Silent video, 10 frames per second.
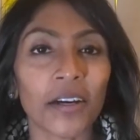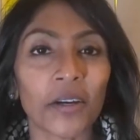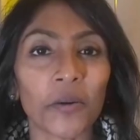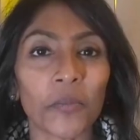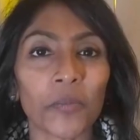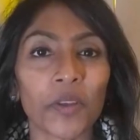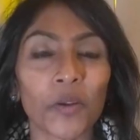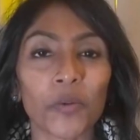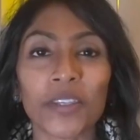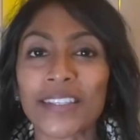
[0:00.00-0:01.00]
Um,
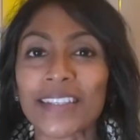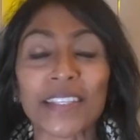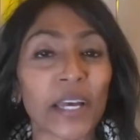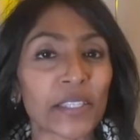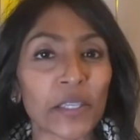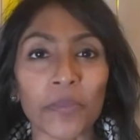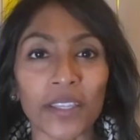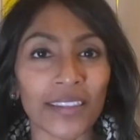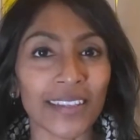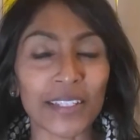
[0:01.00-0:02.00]
you know, this is not
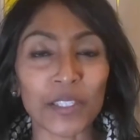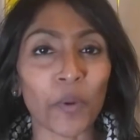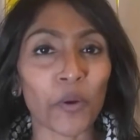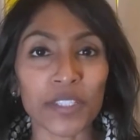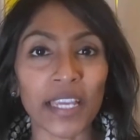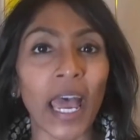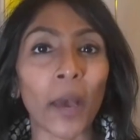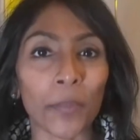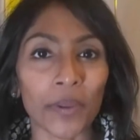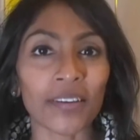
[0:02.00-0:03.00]
something that is supposed to
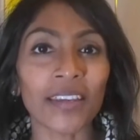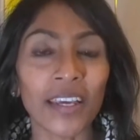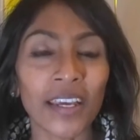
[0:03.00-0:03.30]
happen